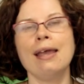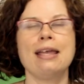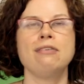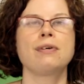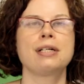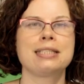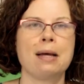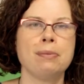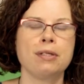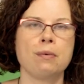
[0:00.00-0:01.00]
If, for
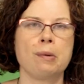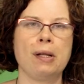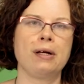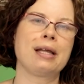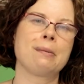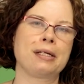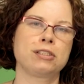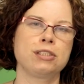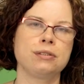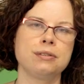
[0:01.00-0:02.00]
example, you were blogging
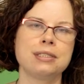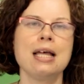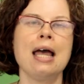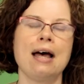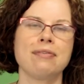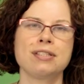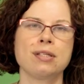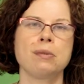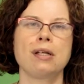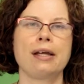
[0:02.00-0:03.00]
about shoes, having
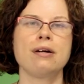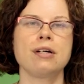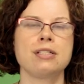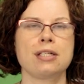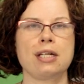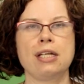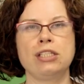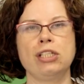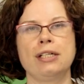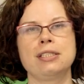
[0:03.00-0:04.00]
someone like her.ie
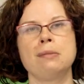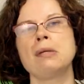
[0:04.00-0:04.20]
shares it